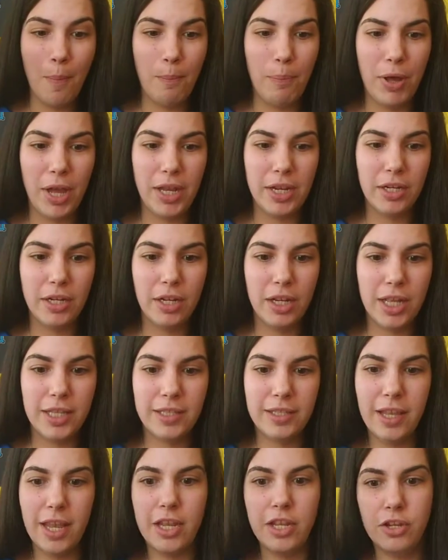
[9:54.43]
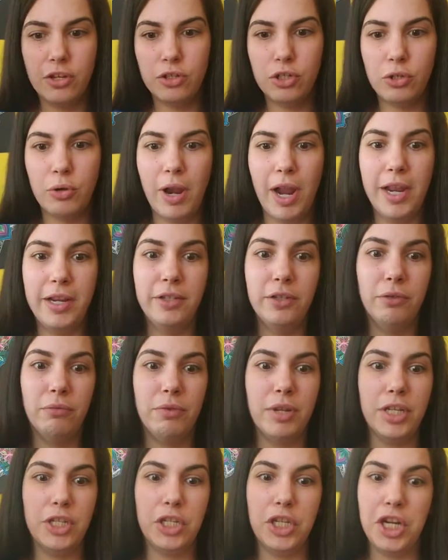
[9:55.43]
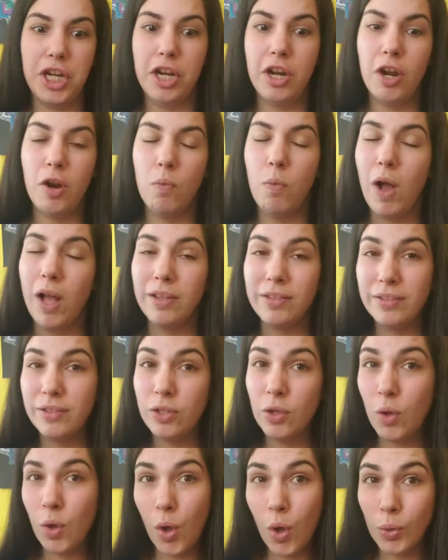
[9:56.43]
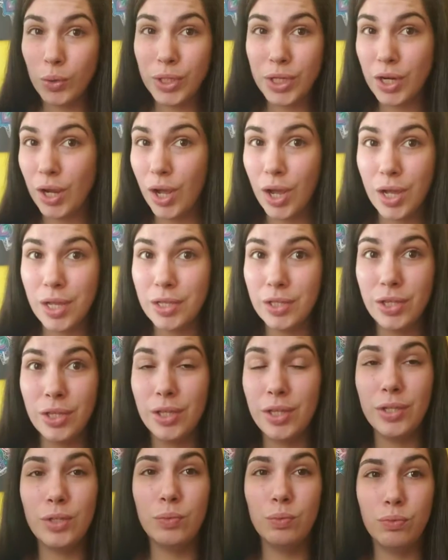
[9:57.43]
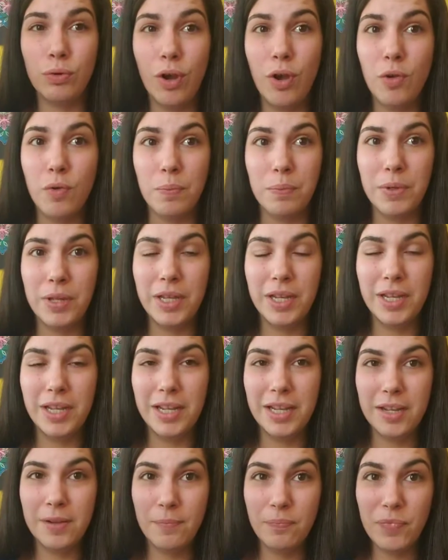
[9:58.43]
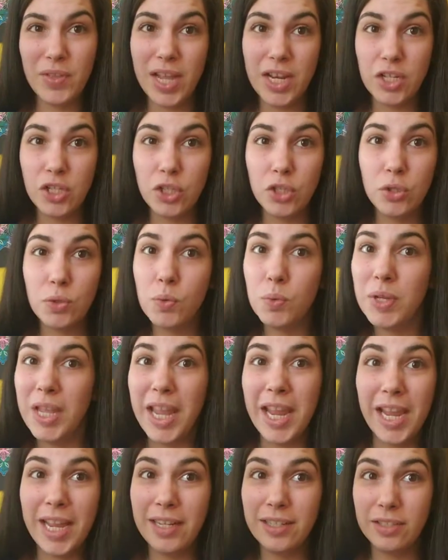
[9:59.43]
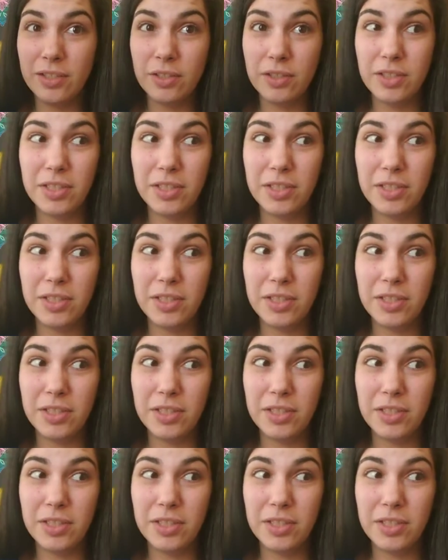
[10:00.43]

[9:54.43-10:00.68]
But it's like you're trying to reach here while still holding on to this rope. And you can't